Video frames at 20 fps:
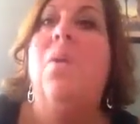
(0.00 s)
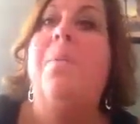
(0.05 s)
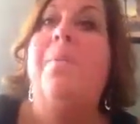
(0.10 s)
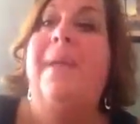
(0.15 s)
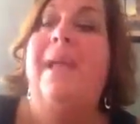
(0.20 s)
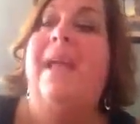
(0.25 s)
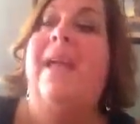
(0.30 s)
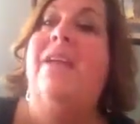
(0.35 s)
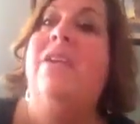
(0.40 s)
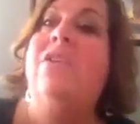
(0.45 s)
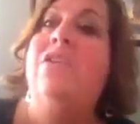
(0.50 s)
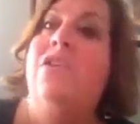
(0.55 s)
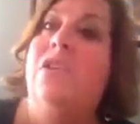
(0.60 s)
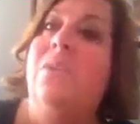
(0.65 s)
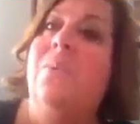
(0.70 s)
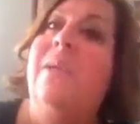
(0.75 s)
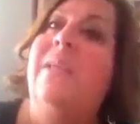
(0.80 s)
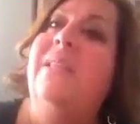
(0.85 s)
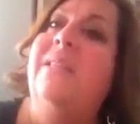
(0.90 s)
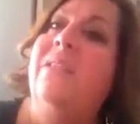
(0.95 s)
about
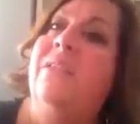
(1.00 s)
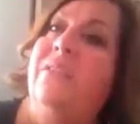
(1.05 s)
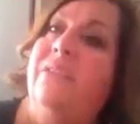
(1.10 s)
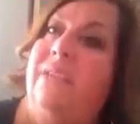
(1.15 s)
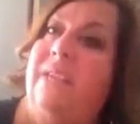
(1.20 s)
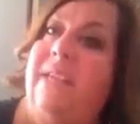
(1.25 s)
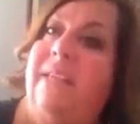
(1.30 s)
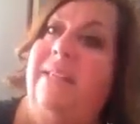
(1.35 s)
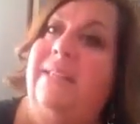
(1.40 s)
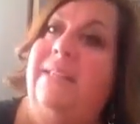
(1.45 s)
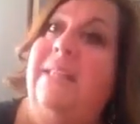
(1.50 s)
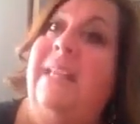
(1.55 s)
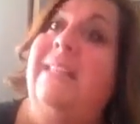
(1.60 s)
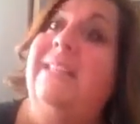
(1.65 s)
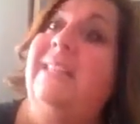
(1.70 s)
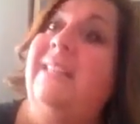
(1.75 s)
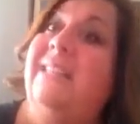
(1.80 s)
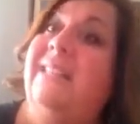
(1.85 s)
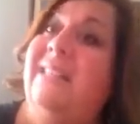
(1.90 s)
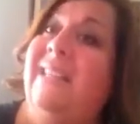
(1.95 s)
doing the things that
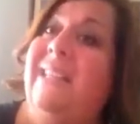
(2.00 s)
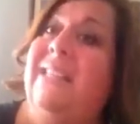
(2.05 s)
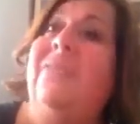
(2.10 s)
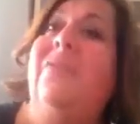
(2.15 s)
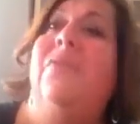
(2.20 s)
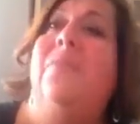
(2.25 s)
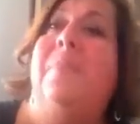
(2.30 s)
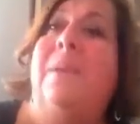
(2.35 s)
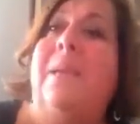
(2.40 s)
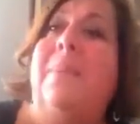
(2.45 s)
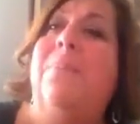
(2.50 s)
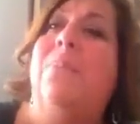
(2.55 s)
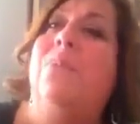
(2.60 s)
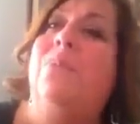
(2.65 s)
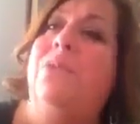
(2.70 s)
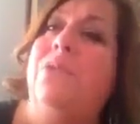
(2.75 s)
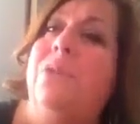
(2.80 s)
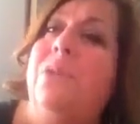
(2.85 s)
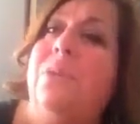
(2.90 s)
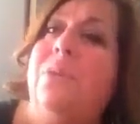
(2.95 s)
successful people
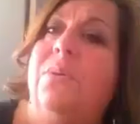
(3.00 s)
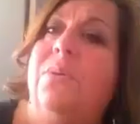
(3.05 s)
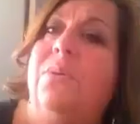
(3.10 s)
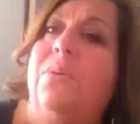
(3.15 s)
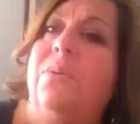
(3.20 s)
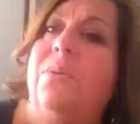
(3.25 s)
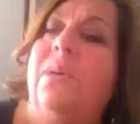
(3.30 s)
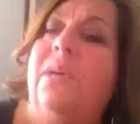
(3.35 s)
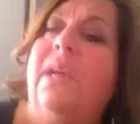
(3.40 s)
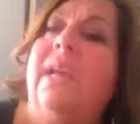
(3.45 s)
do